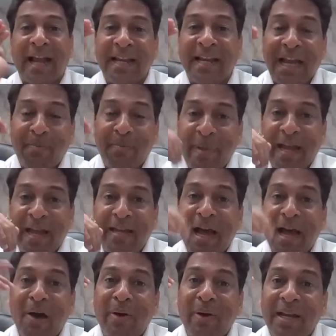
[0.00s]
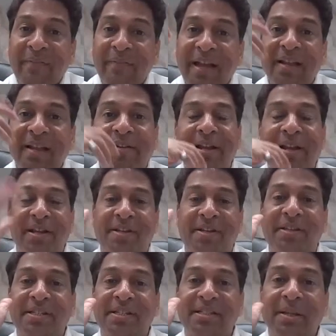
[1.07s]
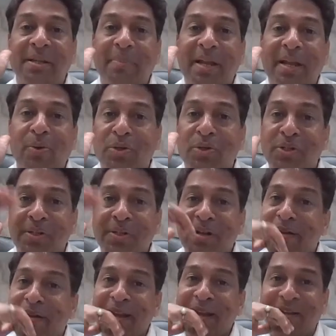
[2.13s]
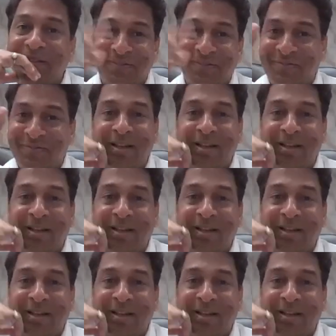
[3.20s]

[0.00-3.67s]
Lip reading: Can I pay now and avail credit? This is the big question, right?